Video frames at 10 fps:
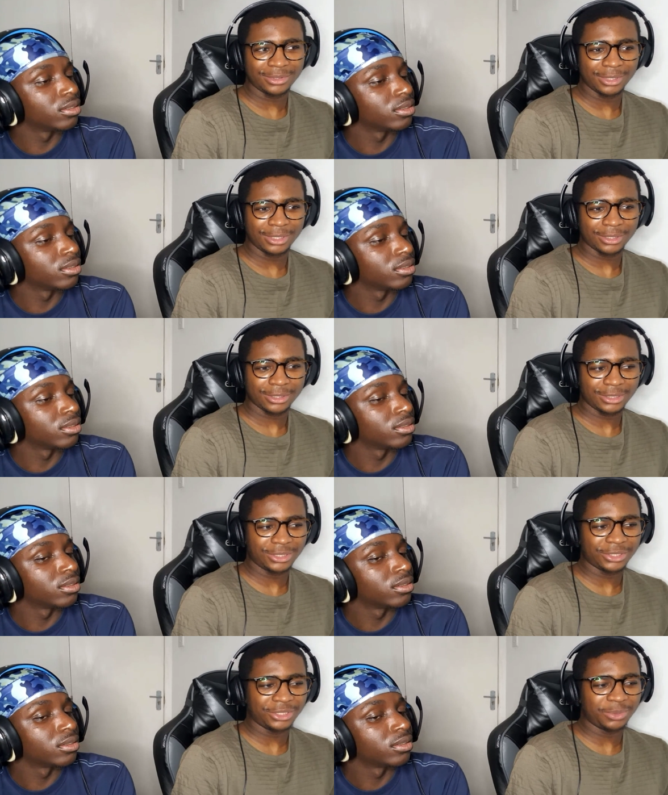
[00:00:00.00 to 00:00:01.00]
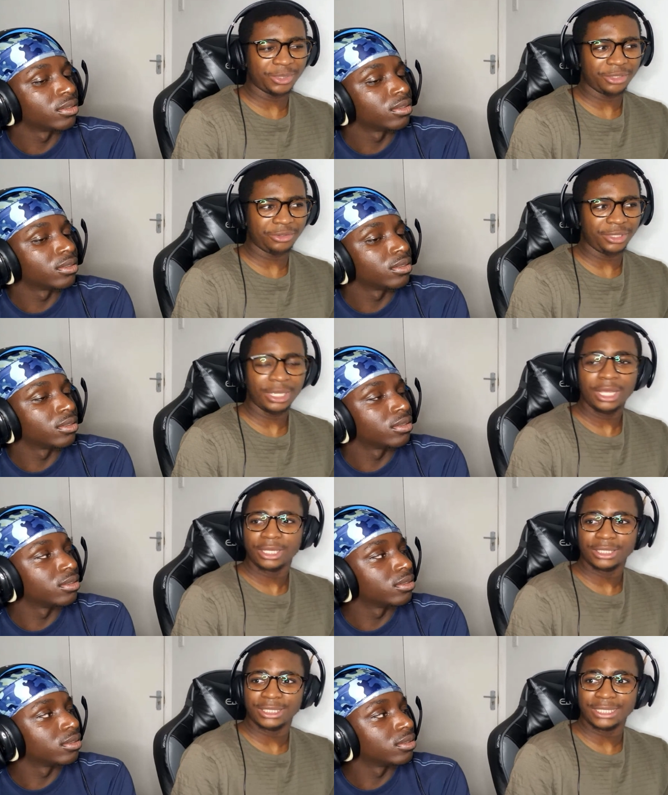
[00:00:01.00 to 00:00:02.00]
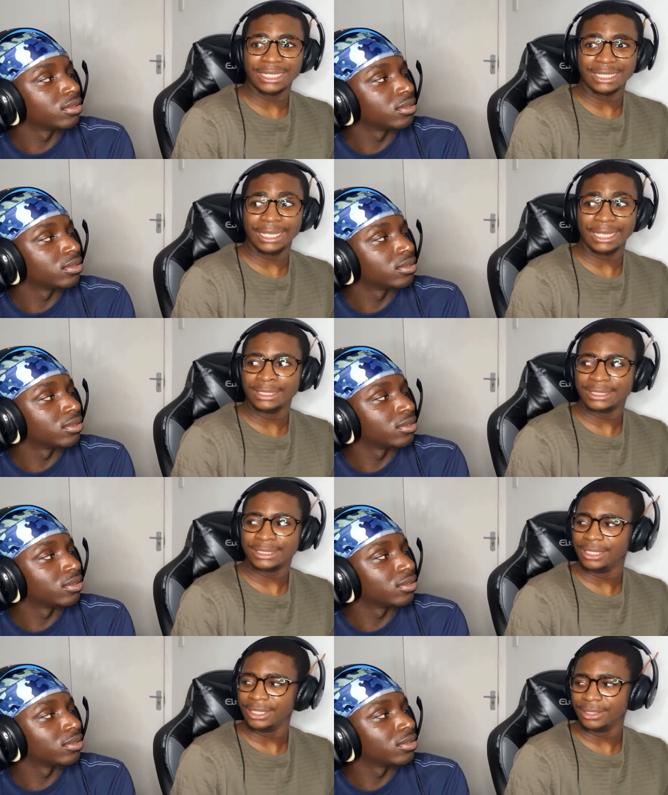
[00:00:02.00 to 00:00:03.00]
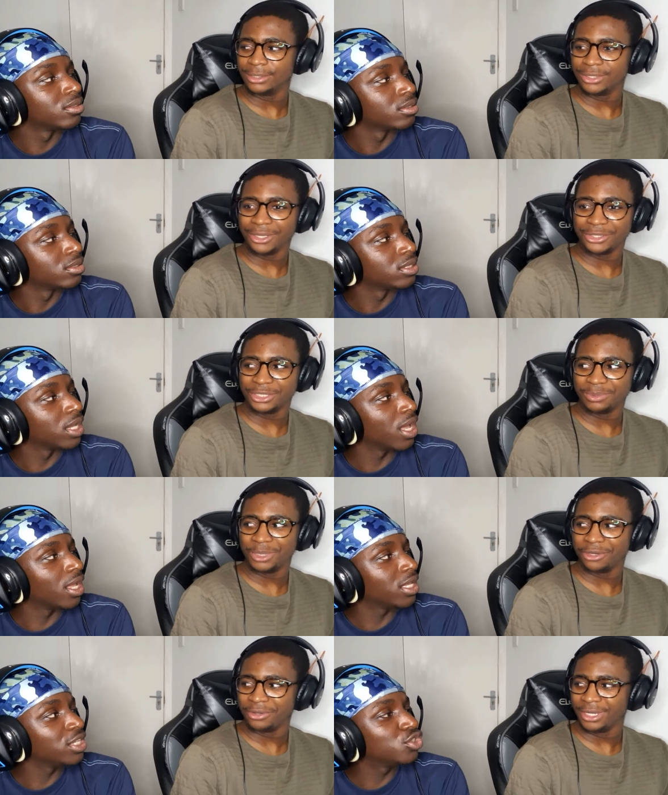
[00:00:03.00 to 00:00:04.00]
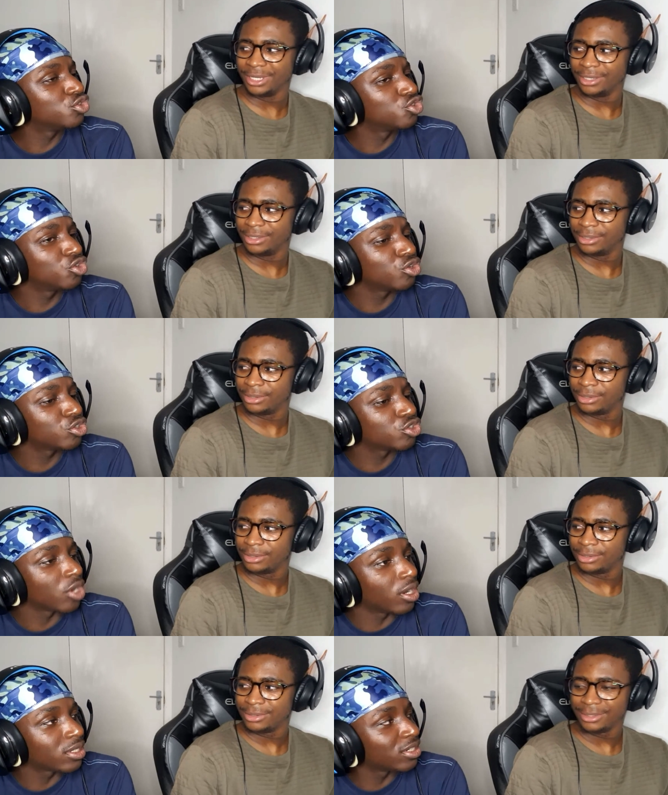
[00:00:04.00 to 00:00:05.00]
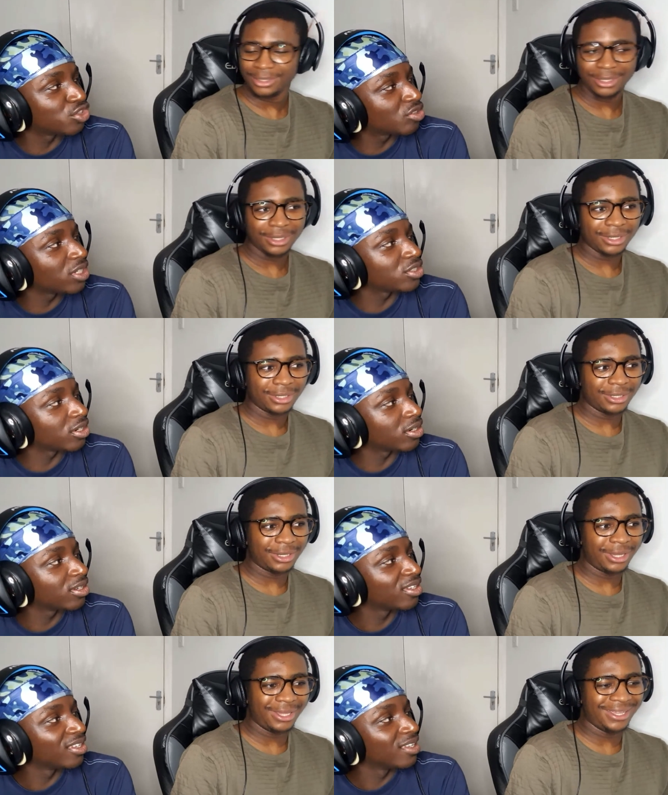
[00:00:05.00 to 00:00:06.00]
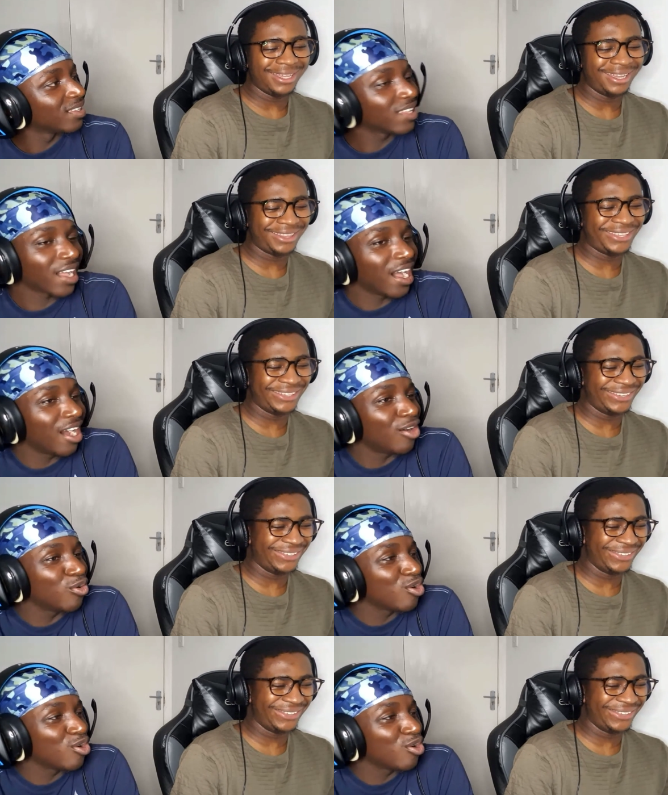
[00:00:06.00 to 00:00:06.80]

Speaker 1: Because it could just be a greet. Because it said it instantly did it, so it could yeah. just be a greeting. You're not just hugging a stranger. Like, I
Speaker 2: don't, I don't know. Go